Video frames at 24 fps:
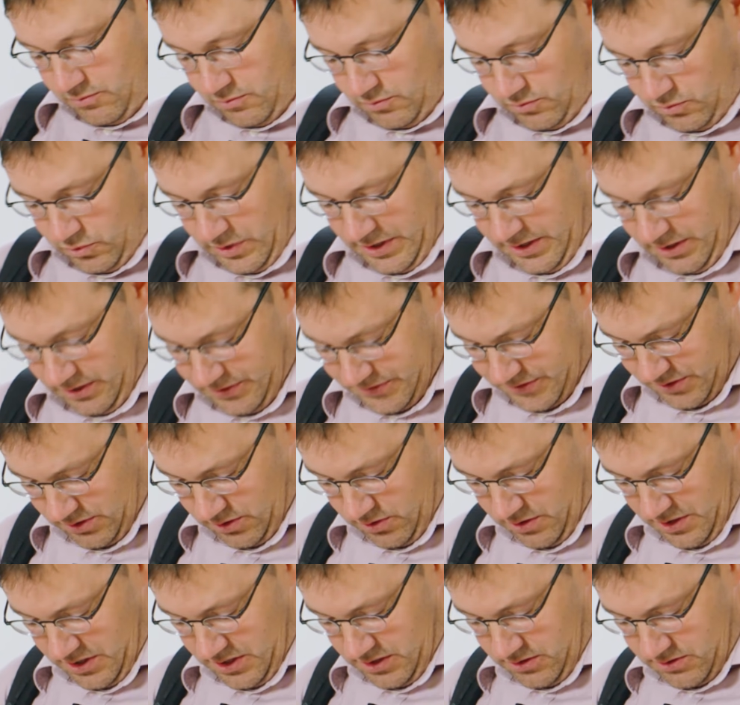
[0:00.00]
We also
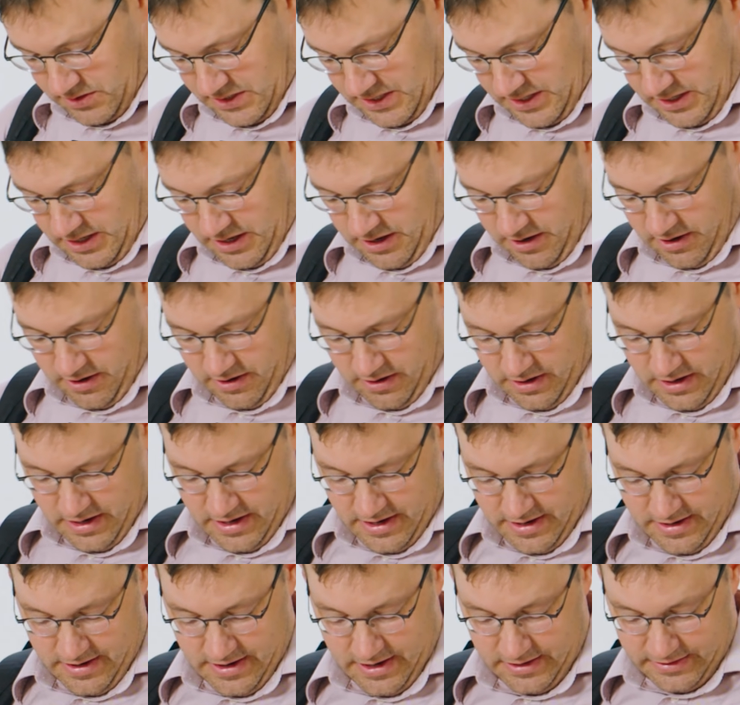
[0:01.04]
are using
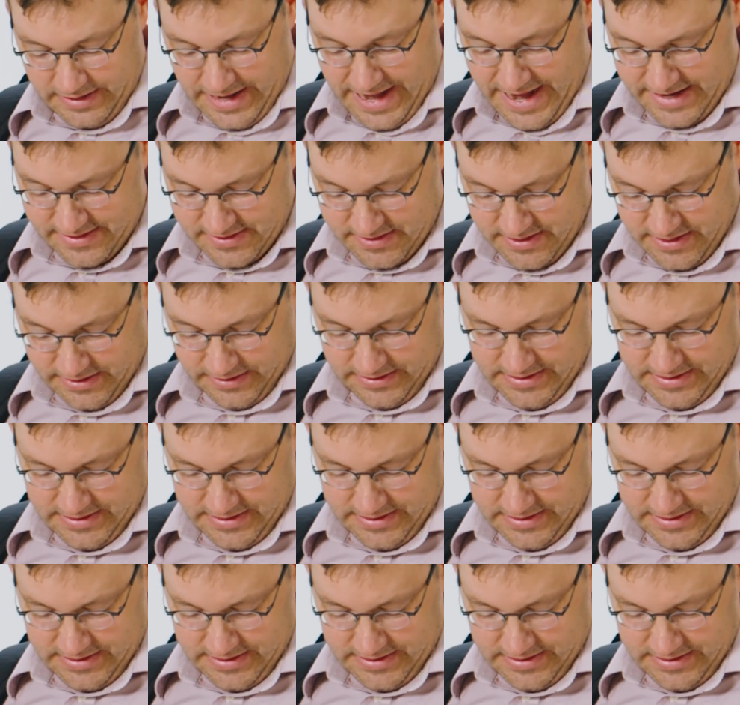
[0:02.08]
our elastic